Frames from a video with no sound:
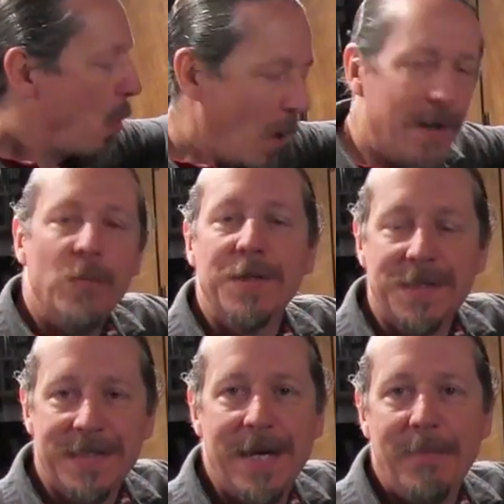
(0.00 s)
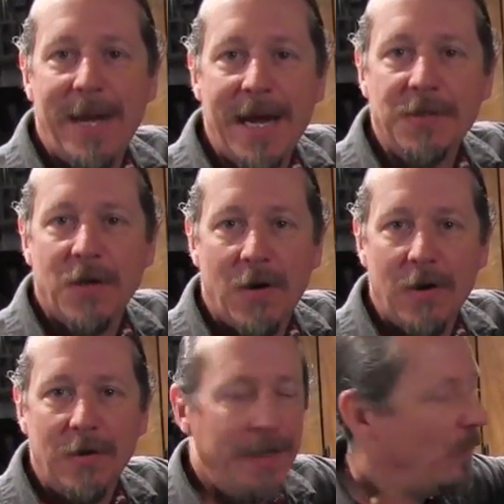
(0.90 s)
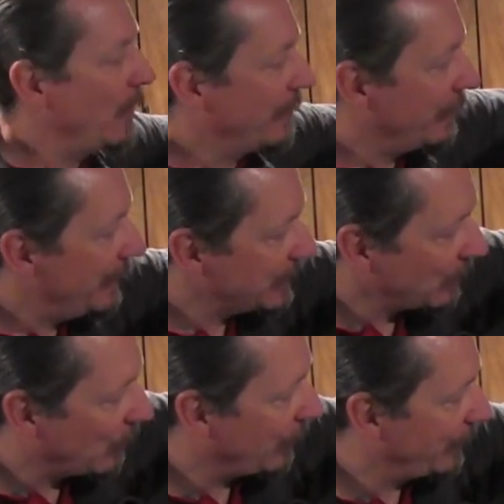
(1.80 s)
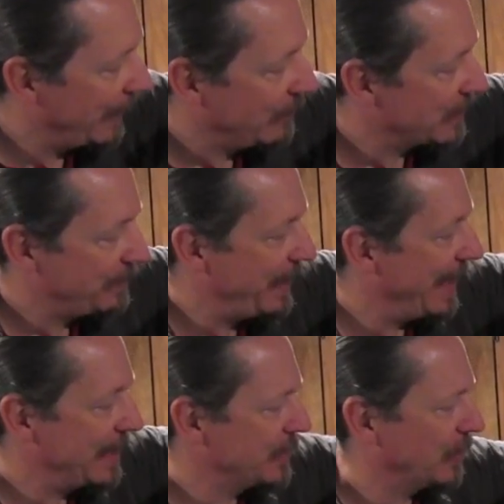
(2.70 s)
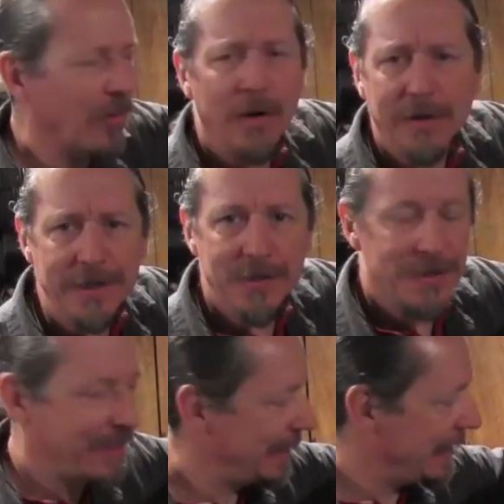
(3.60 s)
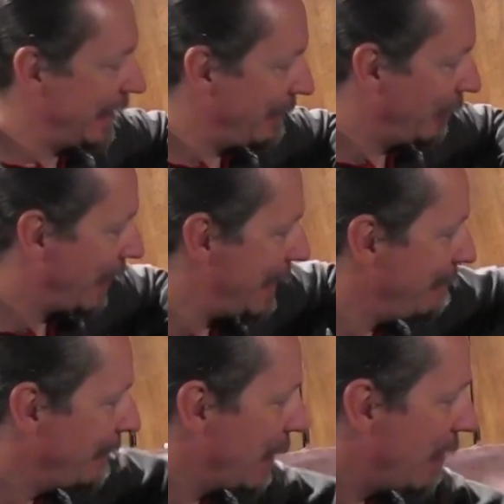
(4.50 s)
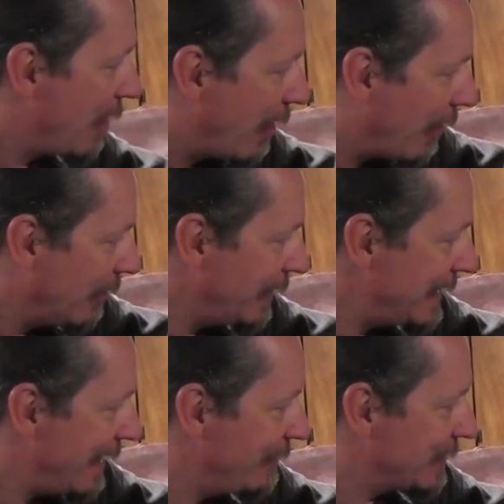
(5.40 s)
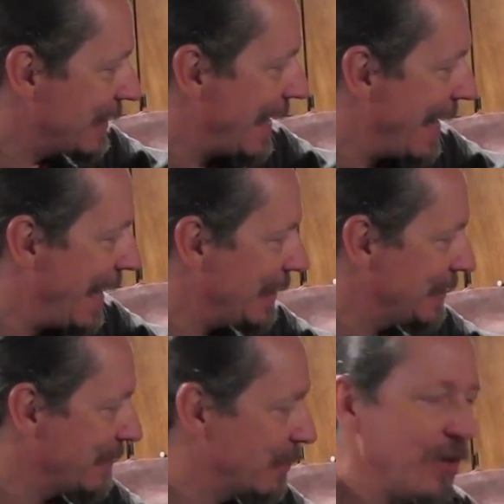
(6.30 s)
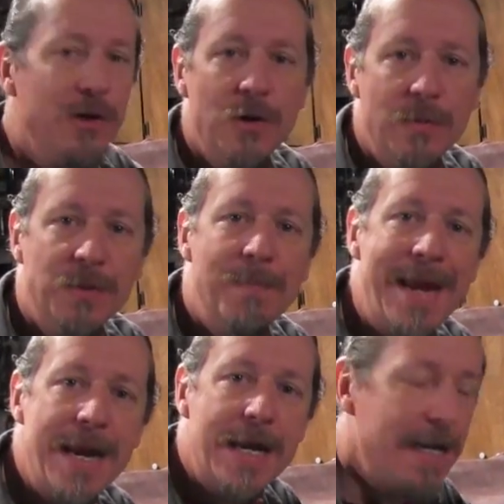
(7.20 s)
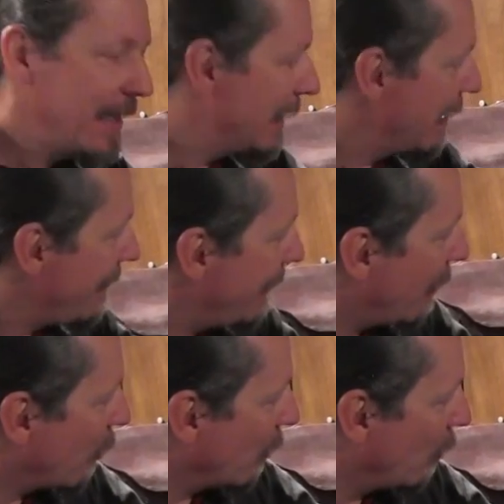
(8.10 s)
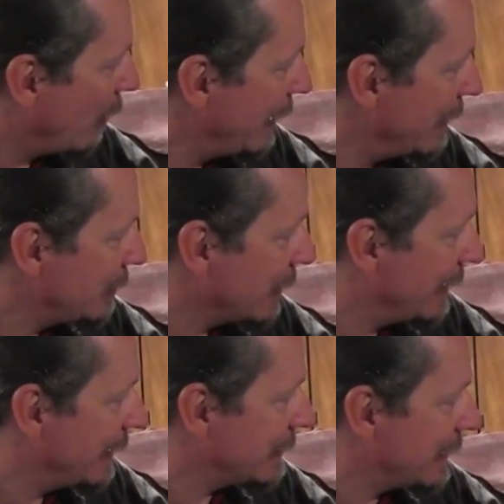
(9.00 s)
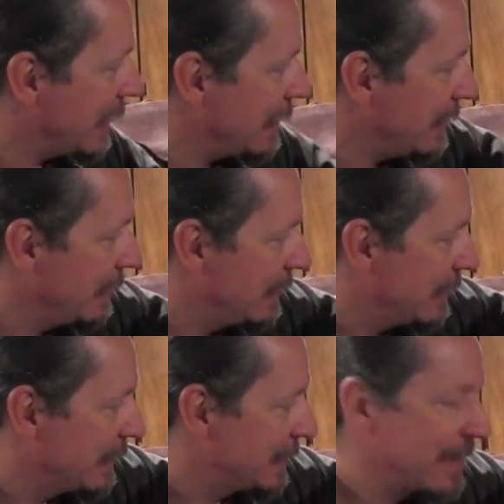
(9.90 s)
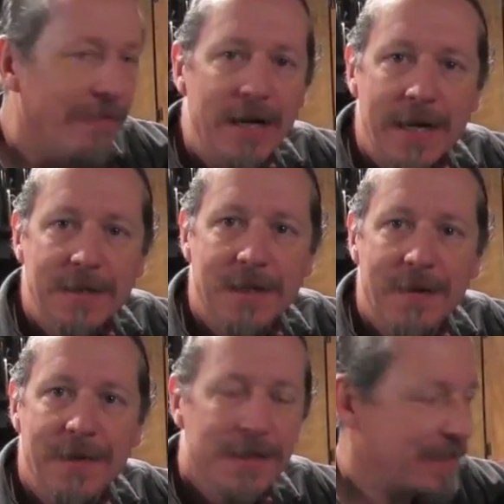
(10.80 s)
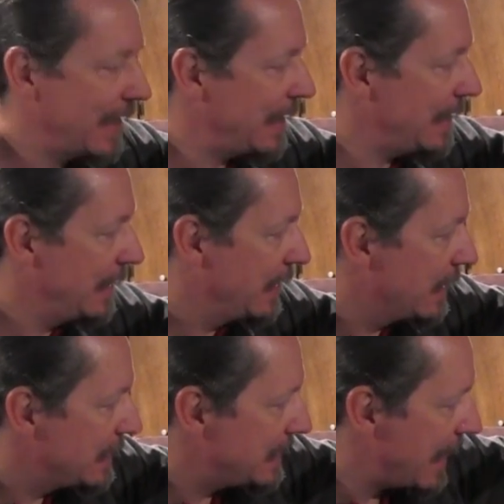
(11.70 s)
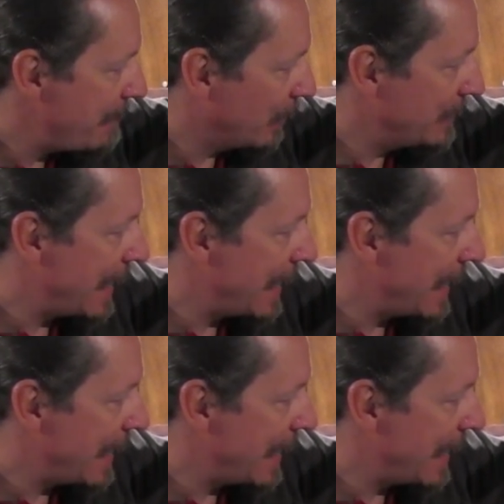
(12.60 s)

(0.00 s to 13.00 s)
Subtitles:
When it was sent back to Harley, whether this whole thing was bent or Harley just did the upgrade, Harley-Davidson had some tubes made that were 1 inch on this end, 7/8 on this end, tapered